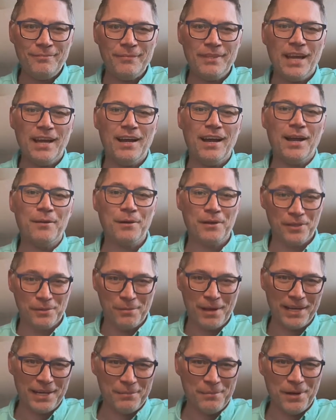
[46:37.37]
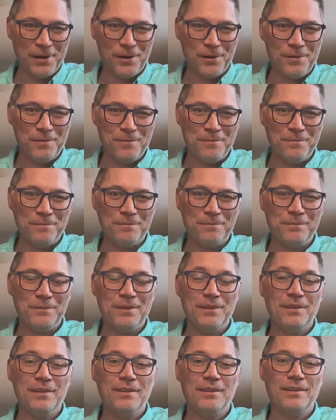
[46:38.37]
I run the Mighty Mo
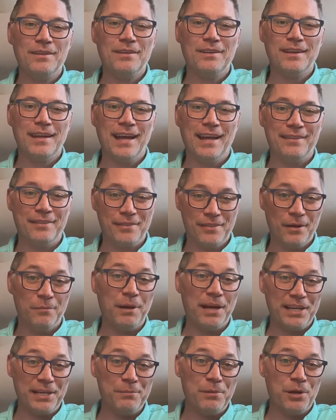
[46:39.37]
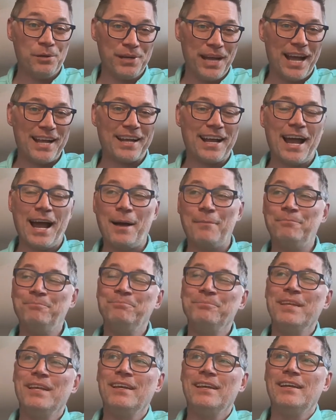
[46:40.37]
at themightymo.com.
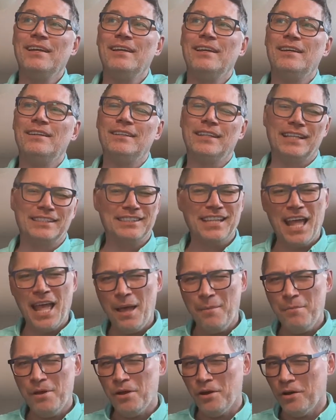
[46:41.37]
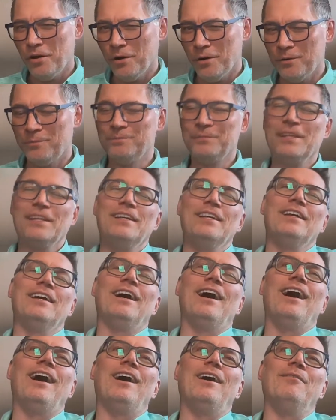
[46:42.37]
That's M-O.
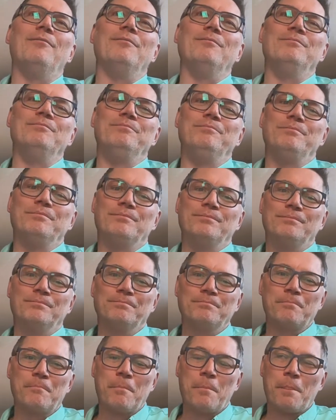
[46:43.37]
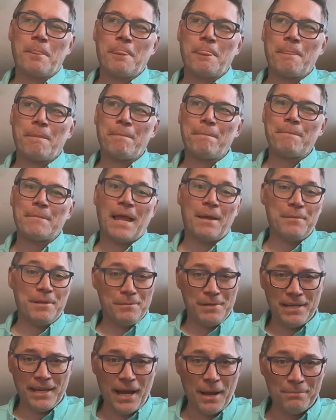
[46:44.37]
I'm in
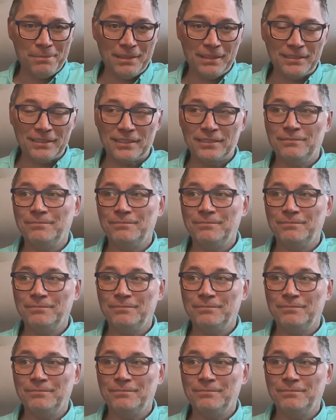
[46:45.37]
Minneapolis.